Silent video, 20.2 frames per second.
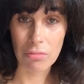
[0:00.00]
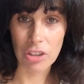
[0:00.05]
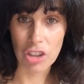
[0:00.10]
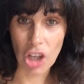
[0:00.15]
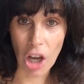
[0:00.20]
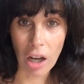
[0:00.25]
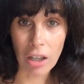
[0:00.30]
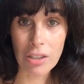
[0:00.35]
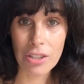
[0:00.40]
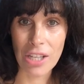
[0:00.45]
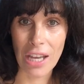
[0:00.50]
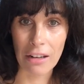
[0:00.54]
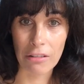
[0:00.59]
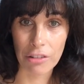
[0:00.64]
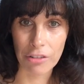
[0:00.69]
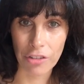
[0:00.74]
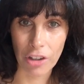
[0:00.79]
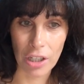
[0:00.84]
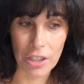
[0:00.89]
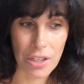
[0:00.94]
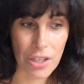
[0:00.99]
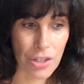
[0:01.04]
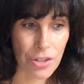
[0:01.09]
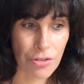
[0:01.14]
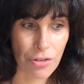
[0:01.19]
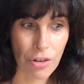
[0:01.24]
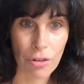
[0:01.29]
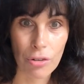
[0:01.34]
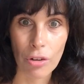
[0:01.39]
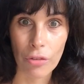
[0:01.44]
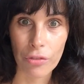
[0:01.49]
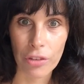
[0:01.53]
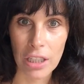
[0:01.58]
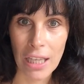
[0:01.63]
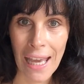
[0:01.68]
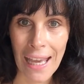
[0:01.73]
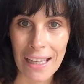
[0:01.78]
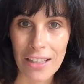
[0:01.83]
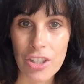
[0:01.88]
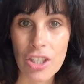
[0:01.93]
young sacrifices thrown off
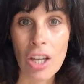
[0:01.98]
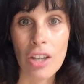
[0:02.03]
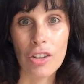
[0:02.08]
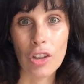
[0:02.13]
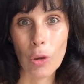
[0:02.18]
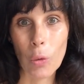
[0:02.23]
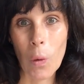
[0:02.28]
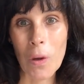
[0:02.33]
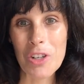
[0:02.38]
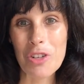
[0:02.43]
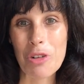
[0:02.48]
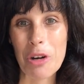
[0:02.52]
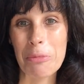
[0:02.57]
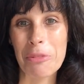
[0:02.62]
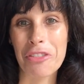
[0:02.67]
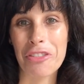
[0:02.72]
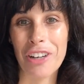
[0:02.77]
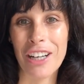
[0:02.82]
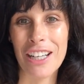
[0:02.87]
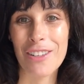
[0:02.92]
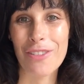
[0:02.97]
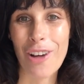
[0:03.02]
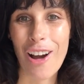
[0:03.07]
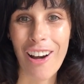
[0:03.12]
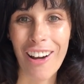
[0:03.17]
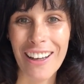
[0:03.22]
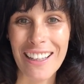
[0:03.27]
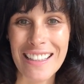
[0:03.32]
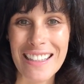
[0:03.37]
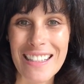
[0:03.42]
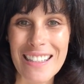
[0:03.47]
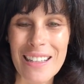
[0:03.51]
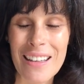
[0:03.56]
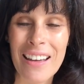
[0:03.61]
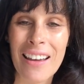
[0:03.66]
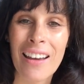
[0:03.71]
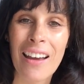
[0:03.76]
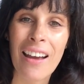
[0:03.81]
the edge. No wonder I'm afraid of heights.